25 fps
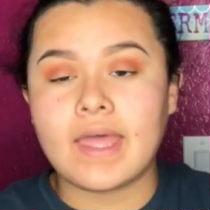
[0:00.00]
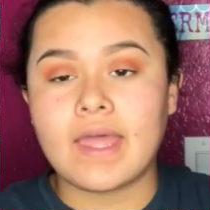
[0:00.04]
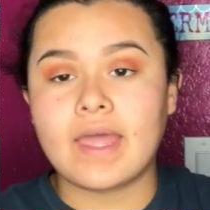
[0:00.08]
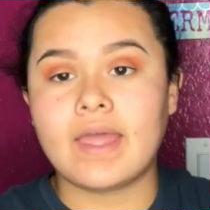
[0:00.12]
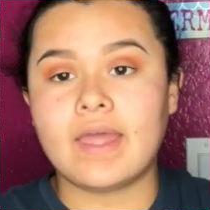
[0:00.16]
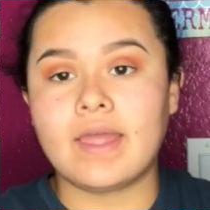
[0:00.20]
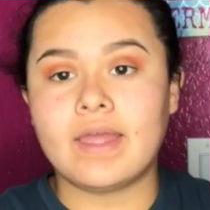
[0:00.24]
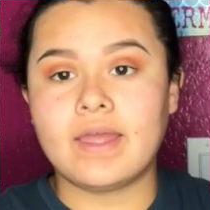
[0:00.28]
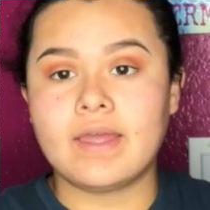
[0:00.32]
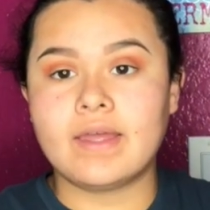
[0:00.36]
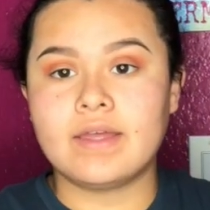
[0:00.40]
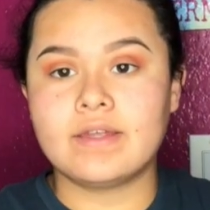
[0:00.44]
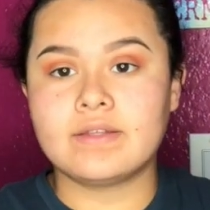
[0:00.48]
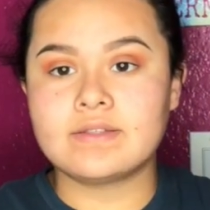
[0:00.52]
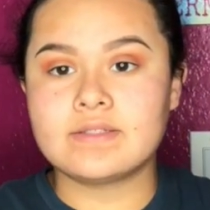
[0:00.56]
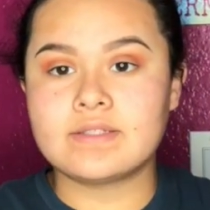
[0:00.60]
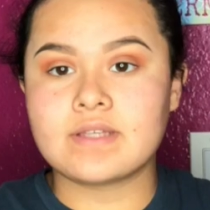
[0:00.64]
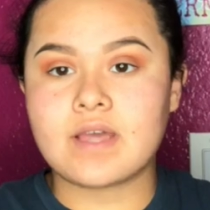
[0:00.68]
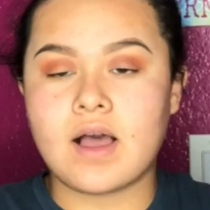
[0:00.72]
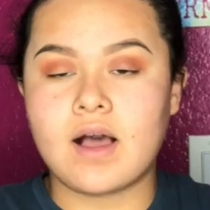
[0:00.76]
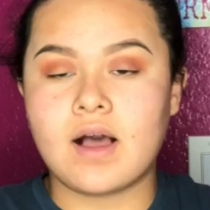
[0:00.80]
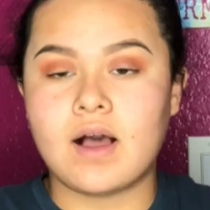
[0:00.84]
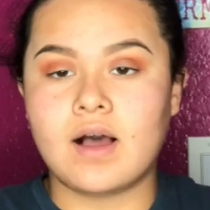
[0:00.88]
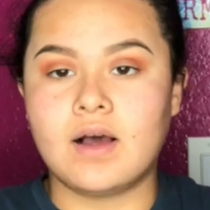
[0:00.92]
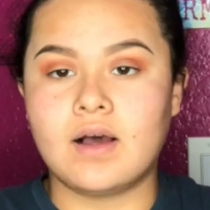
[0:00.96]
and
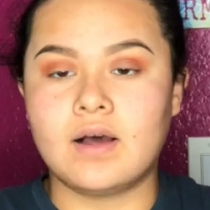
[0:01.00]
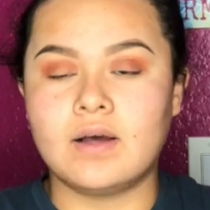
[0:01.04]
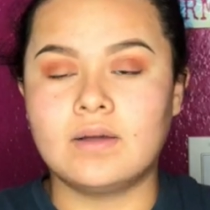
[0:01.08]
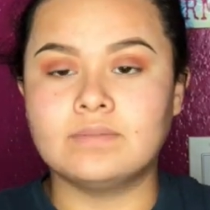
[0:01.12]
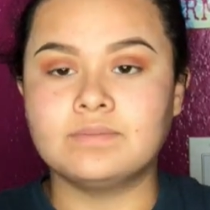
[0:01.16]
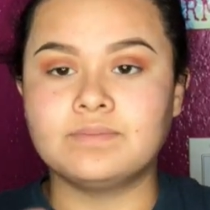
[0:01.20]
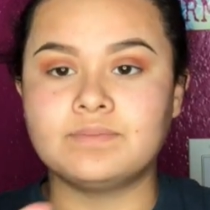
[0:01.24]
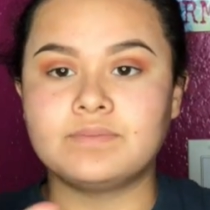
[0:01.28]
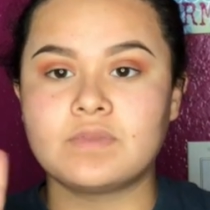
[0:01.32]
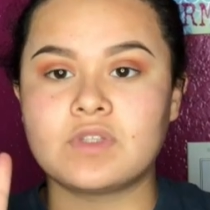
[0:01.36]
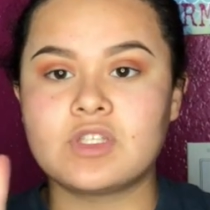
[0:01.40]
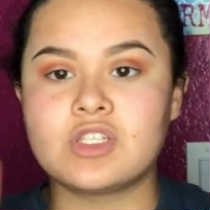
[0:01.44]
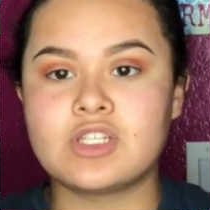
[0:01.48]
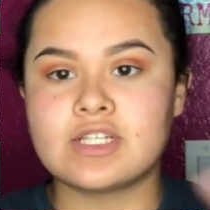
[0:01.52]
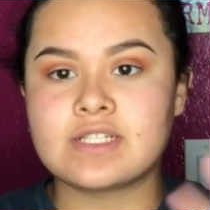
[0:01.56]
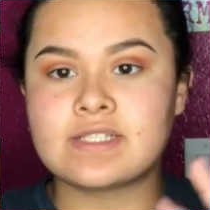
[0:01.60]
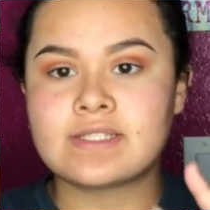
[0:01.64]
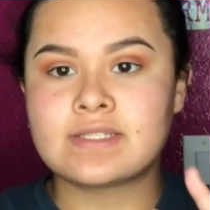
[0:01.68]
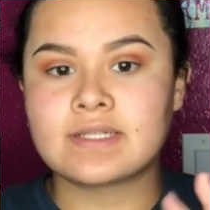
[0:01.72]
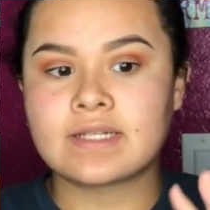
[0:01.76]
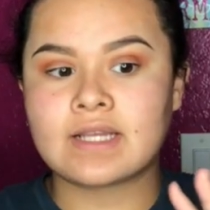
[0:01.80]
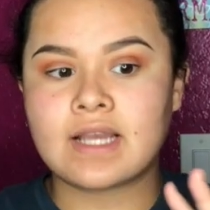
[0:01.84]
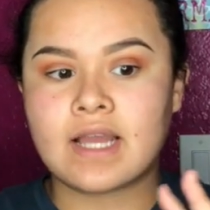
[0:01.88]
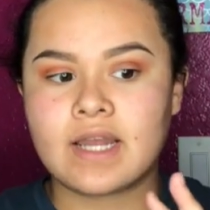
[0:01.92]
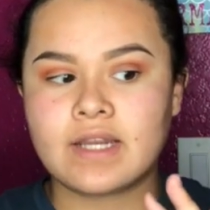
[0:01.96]

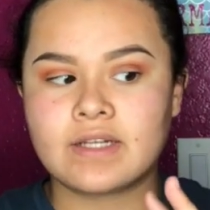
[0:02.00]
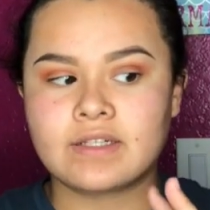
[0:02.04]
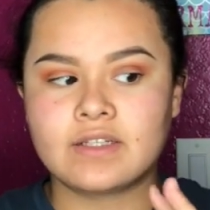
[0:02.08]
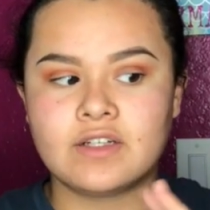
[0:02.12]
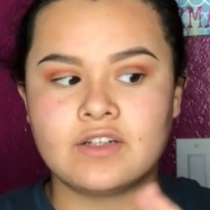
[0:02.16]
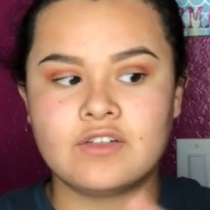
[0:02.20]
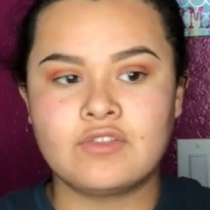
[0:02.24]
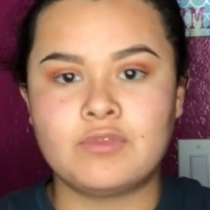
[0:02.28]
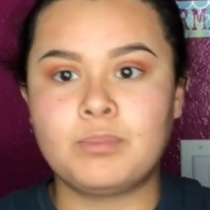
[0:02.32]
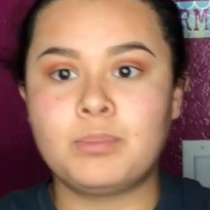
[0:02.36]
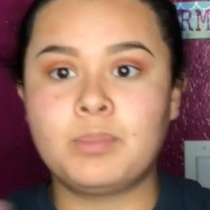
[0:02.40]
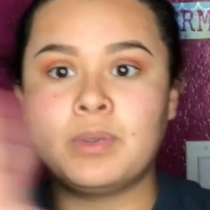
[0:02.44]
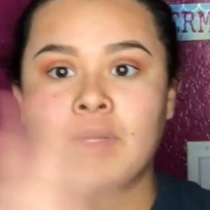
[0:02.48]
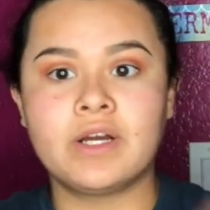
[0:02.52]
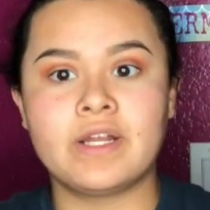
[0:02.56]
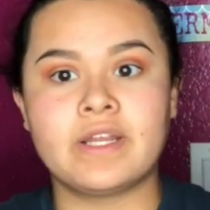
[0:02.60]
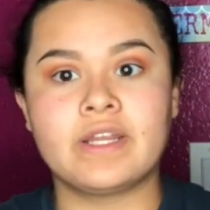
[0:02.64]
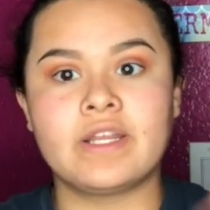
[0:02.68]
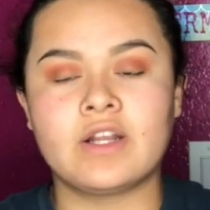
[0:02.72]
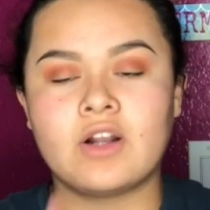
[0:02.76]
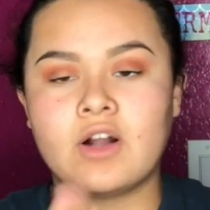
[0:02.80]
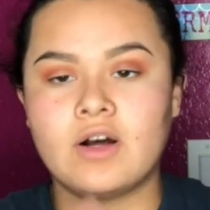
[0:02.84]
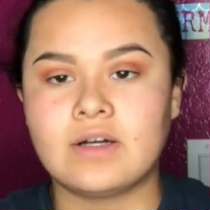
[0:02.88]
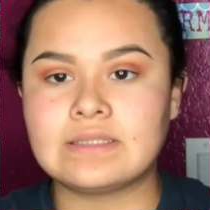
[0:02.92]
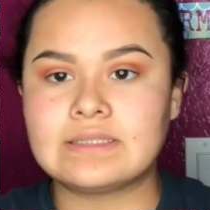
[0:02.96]
just to kind of put
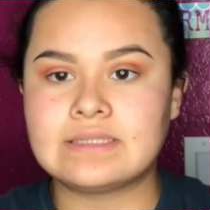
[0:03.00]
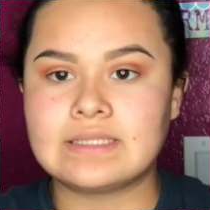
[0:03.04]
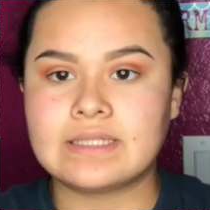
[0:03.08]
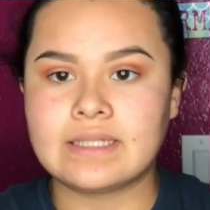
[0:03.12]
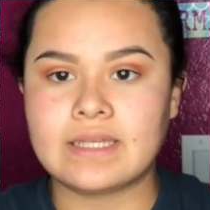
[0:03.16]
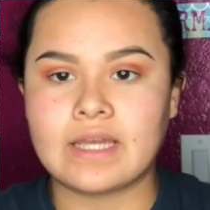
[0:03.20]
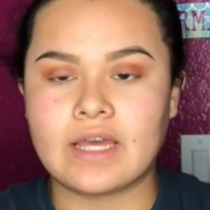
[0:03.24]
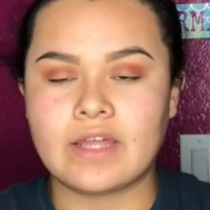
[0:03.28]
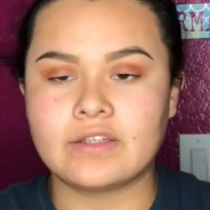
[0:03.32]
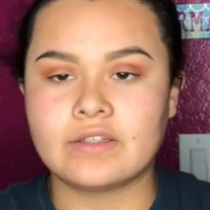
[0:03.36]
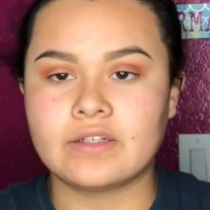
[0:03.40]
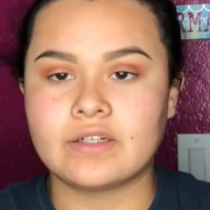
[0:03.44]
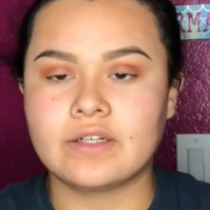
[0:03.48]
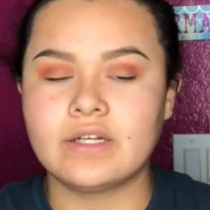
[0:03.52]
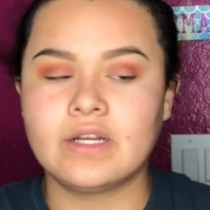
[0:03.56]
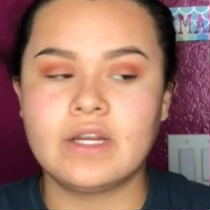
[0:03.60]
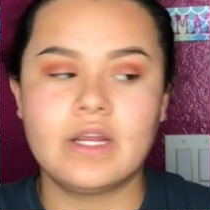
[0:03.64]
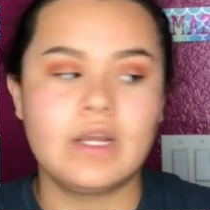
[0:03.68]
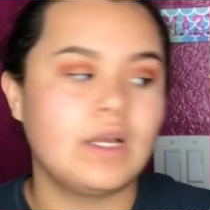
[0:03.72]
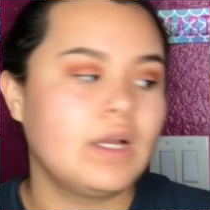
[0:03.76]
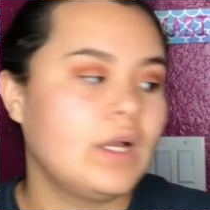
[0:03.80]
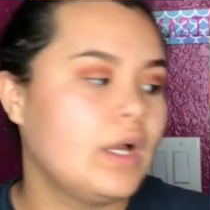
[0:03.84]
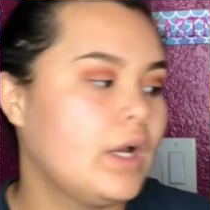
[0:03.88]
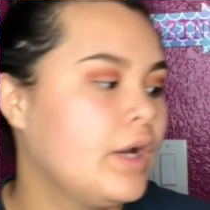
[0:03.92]
it all together,